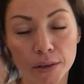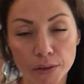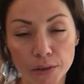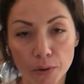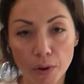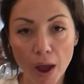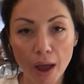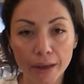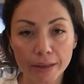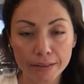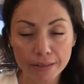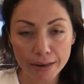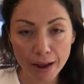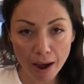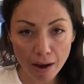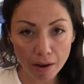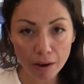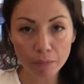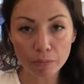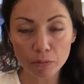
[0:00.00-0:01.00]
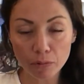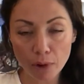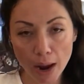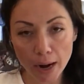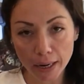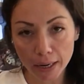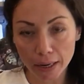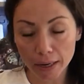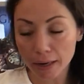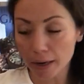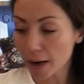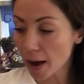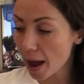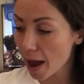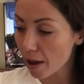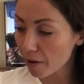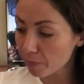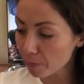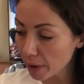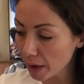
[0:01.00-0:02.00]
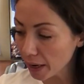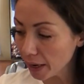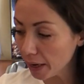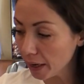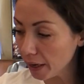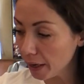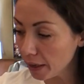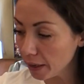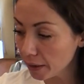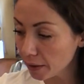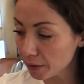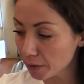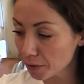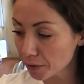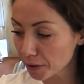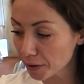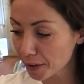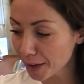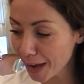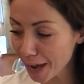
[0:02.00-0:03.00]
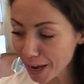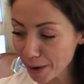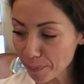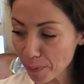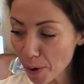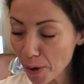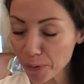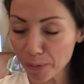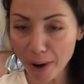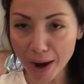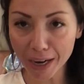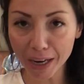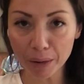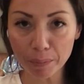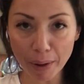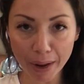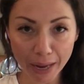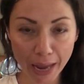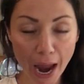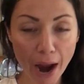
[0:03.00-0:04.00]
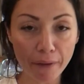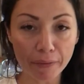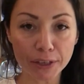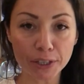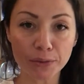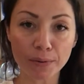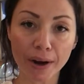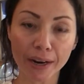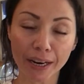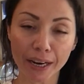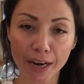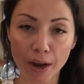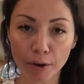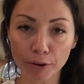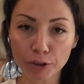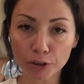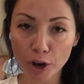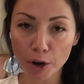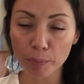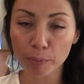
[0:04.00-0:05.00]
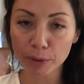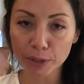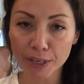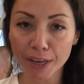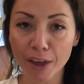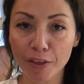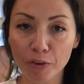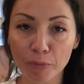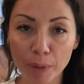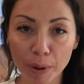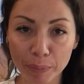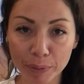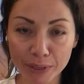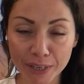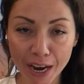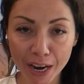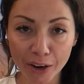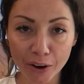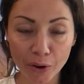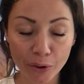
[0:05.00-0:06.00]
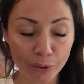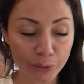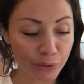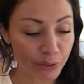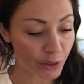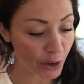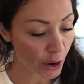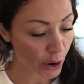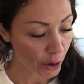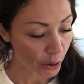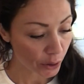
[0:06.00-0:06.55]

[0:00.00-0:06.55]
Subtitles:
So guys, now I'm ready. I have my capon ready, my carrots ready, and now I just gotta put together my potatoes.